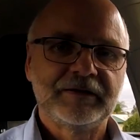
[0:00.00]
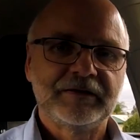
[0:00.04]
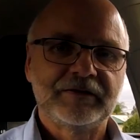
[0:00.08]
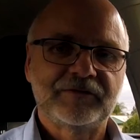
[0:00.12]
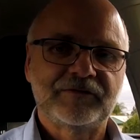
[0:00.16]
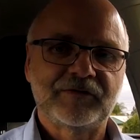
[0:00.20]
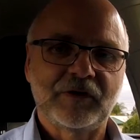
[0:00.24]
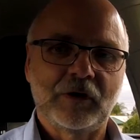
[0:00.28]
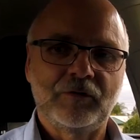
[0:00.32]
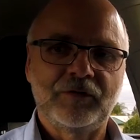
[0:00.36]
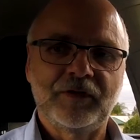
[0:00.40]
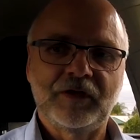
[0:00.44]

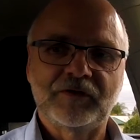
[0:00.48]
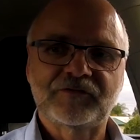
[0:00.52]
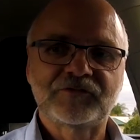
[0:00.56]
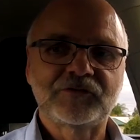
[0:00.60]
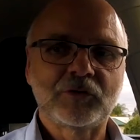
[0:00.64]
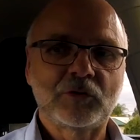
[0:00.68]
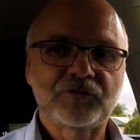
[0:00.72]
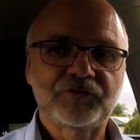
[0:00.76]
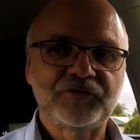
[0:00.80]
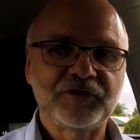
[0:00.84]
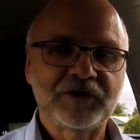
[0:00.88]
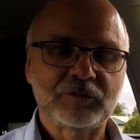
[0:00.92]
So there's
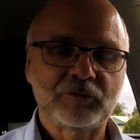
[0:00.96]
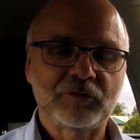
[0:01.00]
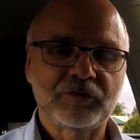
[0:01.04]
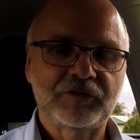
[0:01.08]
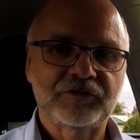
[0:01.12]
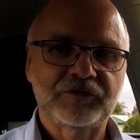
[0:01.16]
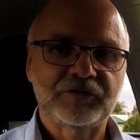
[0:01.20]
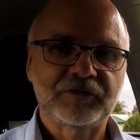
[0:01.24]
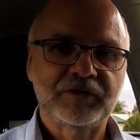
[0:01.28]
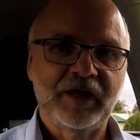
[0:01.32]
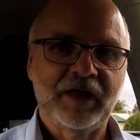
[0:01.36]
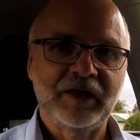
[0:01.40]
no
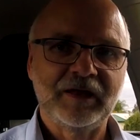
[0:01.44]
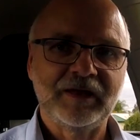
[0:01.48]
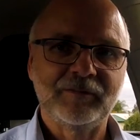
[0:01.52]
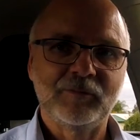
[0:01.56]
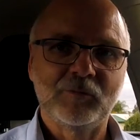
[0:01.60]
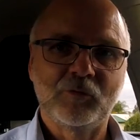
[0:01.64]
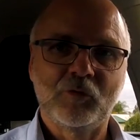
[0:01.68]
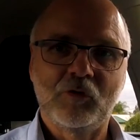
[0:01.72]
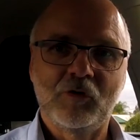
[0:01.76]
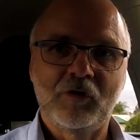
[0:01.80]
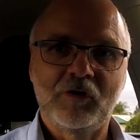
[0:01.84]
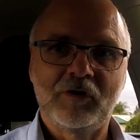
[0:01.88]
secret
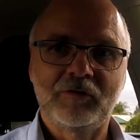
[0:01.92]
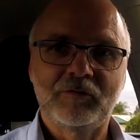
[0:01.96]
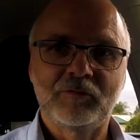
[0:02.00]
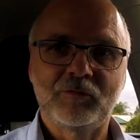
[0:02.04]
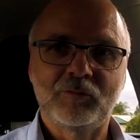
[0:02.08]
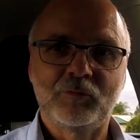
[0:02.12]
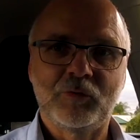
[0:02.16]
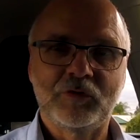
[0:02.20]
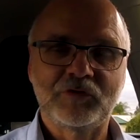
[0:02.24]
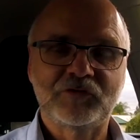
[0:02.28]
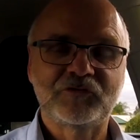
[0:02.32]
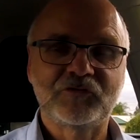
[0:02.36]
anymore
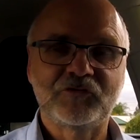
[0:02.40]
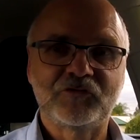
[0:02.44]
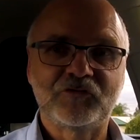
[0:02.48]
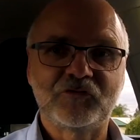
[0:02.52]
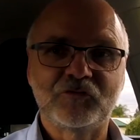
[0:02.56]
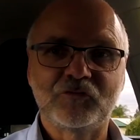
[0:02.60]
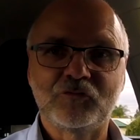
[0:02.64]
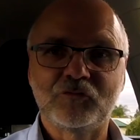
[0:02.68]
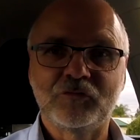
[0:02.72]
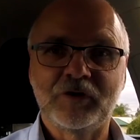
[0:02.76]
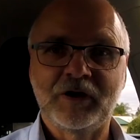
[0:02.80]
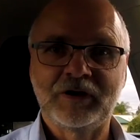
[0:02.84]
what to
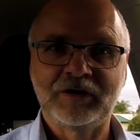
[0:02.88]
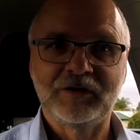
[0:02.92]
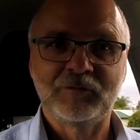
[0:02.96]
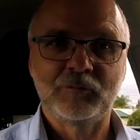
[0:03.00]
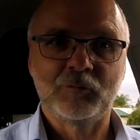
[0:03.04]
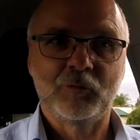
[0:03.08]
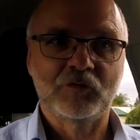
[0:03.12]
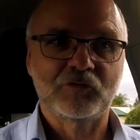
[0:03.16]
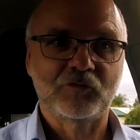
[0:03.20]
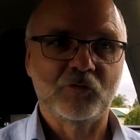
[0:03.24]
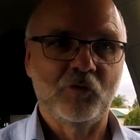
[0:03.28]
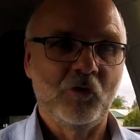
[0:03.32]
do and in
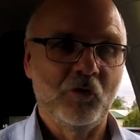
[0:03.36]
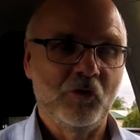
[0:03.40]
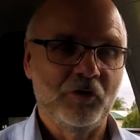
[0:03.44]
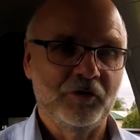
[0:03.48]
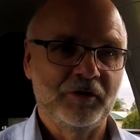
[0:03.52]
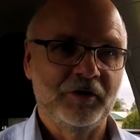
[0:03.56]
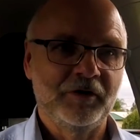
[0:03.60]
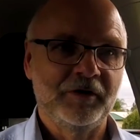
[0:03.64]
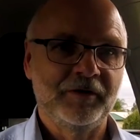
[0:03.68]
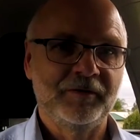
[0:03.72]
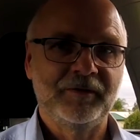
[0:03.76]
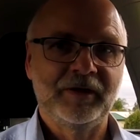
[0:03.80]
what
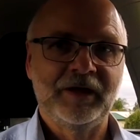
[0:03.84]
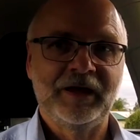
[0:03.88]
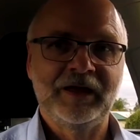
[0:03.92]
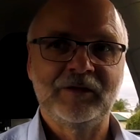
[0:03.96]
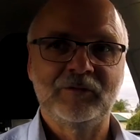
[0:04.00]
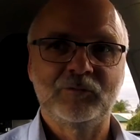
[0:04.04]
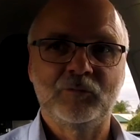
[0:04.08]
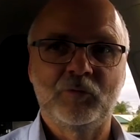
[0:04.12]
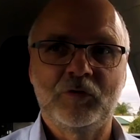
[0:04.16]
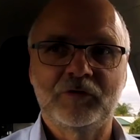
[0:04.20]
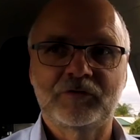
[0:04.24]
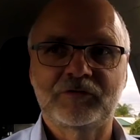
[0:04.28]
order
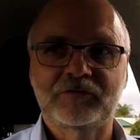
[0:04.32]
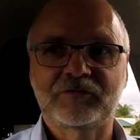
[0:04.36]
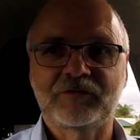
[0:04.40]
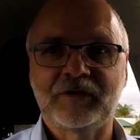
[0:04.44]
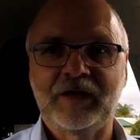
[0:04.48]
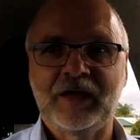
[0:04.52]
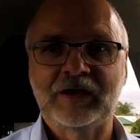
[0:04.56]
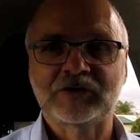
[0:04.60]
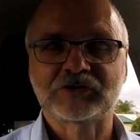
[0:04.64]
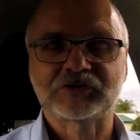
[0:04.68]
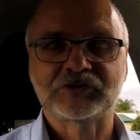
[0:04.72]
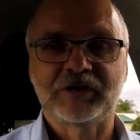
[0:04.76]
and what
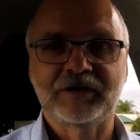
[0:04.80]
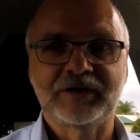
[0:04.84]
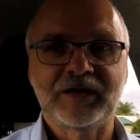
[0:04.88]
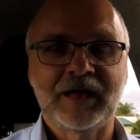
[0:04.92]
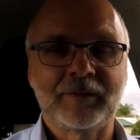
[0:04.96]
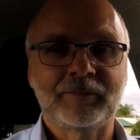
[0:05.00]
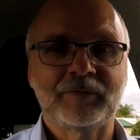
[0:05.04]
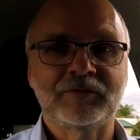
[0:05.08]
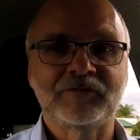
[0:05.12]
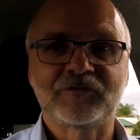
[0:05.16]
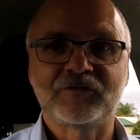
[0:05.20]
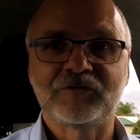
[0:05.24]
actually
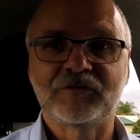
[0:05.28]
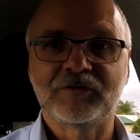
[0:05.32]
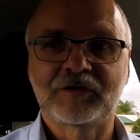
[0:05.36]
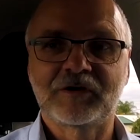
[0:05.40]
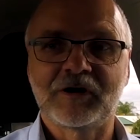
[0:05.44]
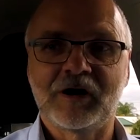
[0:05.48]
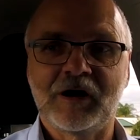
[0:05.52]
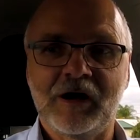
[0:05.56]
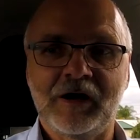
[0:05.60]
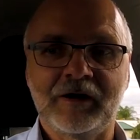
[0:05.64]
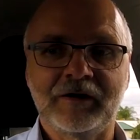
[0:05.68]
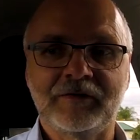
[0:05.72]
happens to the
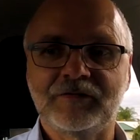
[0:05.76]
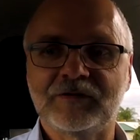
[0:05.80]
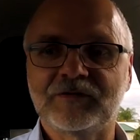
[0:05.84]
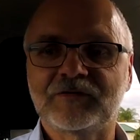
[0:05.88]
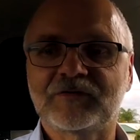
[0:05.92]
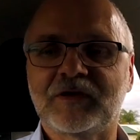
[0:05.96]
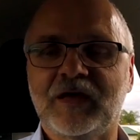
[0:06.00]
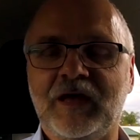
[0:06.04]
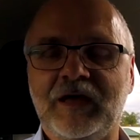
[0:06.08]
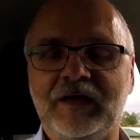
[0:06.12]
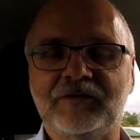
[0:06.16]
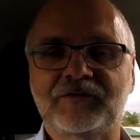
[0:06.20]
car in
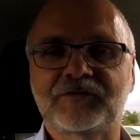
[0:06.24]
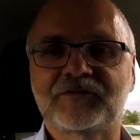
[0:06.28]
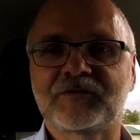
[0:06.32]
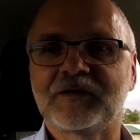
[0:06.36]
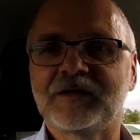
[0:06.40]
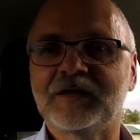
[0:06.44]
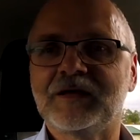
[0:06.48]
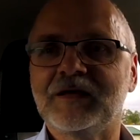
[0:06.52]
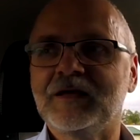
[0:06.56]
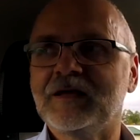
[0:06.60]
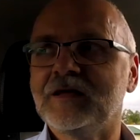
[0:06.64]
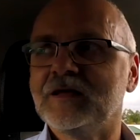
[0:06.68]
this case.
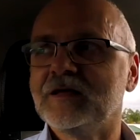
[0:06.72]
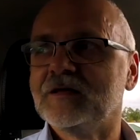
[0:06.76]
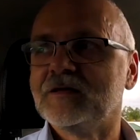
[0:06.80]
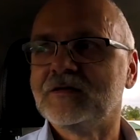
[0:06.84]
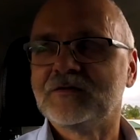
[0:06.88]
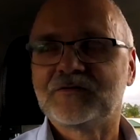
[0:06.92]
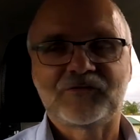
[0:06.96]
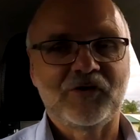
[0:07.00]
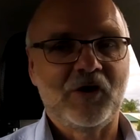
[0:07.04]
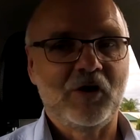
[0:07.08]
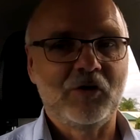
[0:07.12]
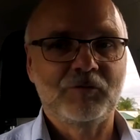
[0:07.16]

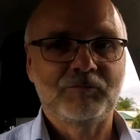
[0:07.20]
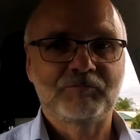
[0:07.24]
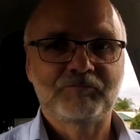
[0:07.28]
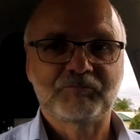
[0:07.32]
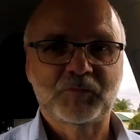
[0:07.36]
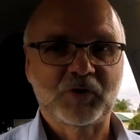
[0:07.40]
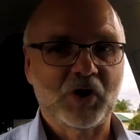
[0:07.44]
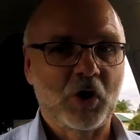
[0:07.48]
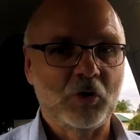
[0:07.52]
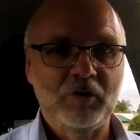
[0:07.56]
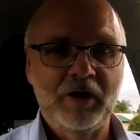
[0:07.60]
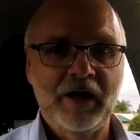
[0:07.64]
So
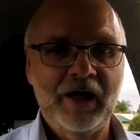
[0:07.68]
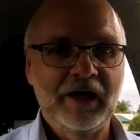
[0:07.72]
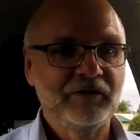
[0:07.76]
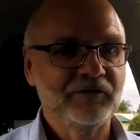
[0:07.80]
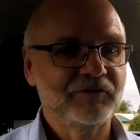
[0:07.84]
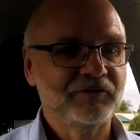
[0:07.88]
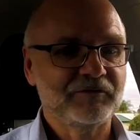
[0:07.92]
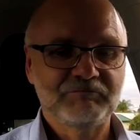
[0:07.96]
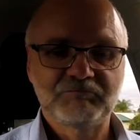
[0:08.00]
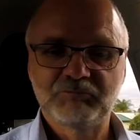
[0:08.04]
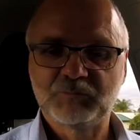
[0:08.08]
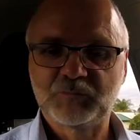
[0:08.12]
go
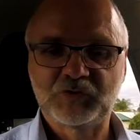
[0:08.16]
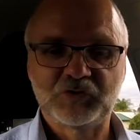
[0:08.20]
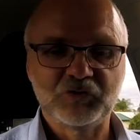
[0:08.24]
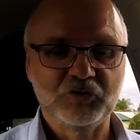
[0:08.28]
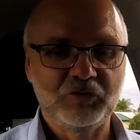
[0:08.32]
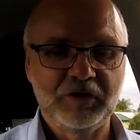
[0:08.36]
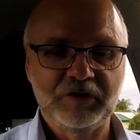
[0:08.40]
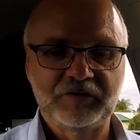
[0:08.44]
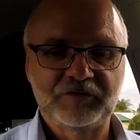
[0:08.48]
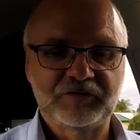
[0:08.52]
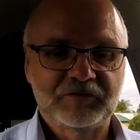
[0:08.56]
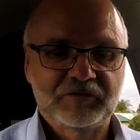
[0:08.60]
ahead,
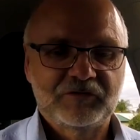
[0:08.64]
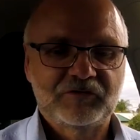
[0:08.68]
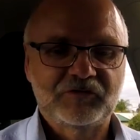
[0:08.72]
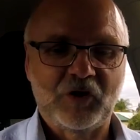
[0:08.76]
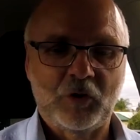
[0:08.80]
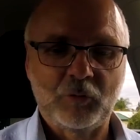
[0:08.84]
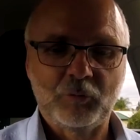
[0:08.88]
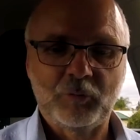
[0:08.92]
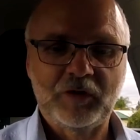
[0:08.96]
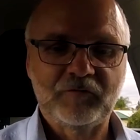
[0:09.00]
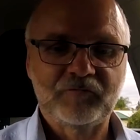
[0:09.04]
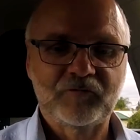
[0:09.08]
do it.
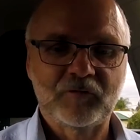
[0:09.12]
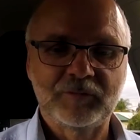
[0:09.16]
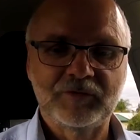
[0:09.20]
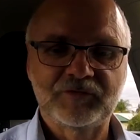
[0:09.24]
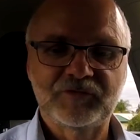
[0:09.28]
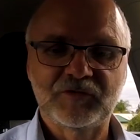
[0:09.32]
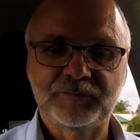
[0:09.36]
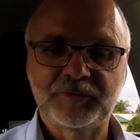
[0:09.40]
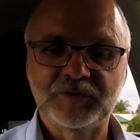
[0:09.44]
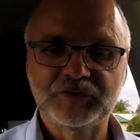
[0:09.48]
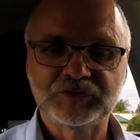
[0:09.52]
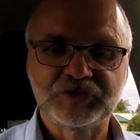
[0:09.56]
Don't wait for
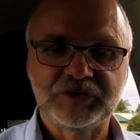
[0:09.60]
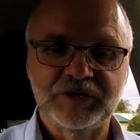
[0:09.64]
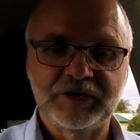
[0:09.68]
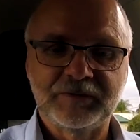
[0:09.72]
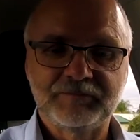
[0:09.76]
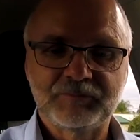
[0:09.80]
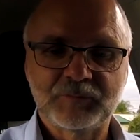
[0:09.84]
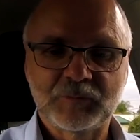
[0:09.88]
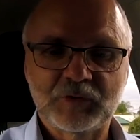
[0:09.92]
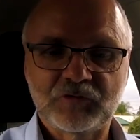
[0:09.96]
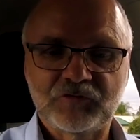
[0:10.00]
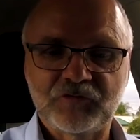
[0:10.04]
Mitsubishi.
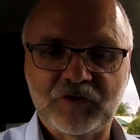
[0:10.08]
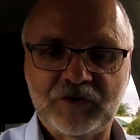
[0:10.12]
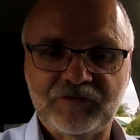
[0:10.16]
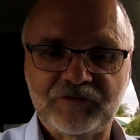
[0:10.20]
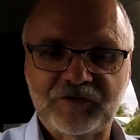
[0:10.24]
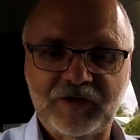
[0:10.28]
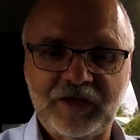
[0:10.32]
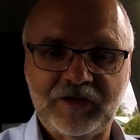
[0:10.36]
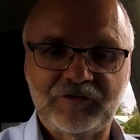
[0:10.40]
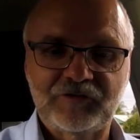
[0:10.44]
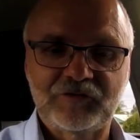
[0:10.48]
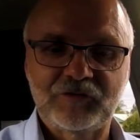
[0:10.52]

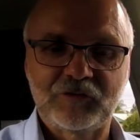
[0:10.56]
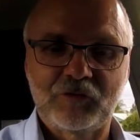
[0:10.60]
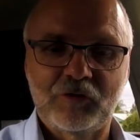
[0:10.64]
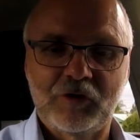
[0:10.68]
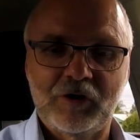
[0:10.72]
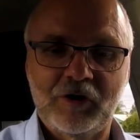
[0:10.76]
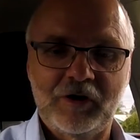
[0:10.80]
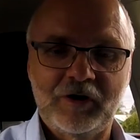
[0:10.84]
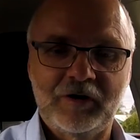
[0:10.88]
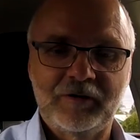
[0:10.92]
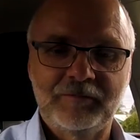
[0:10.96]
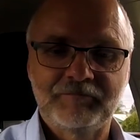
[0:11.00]
Just get
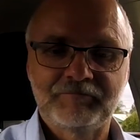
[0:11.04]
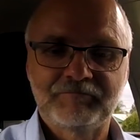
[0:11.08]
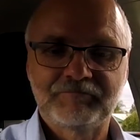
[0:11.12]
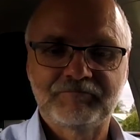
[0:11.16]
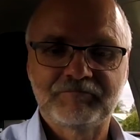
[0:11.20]
your